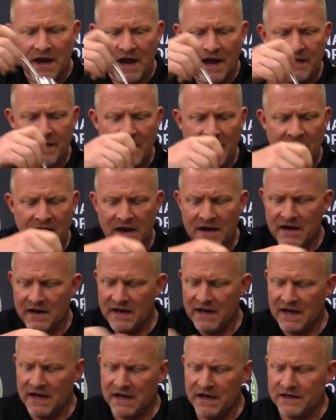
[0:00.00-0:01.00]
And then
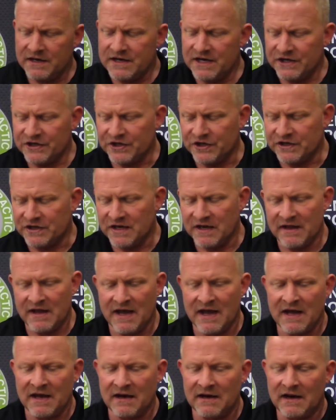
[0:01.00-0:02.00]
in addition to
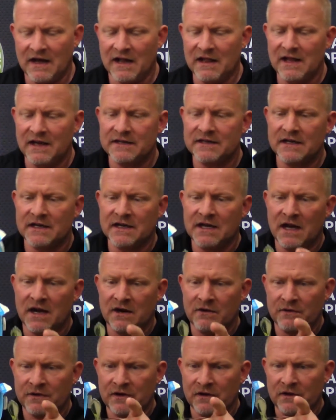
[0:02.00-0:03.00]
that, I like to cut
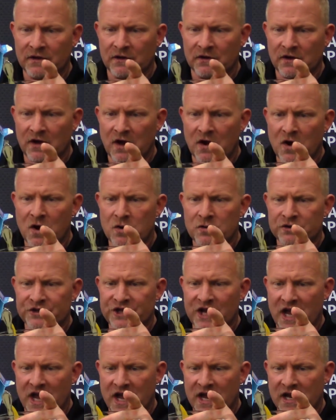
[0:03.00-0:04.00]
it with a little
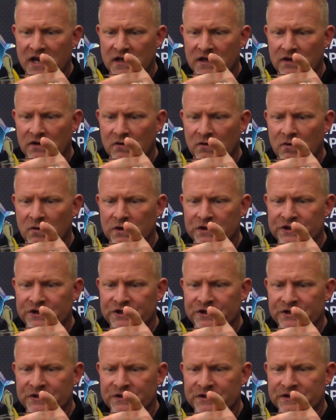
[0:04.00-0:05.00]
OJ, a little orange
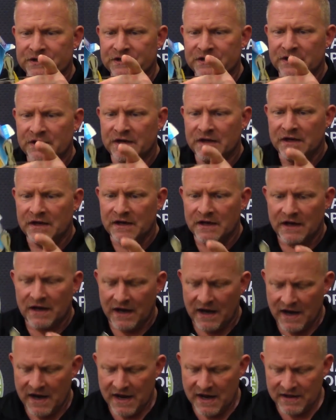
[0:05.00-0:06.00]
juice.
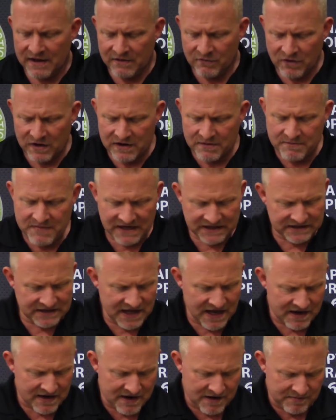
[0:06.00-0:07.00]
And then we're going to mix
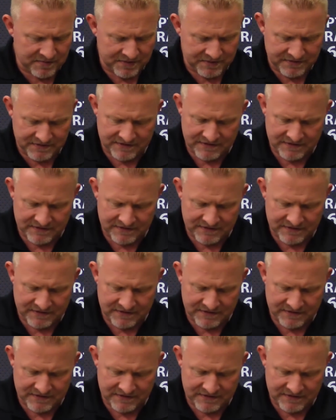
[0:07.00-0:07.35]
that up.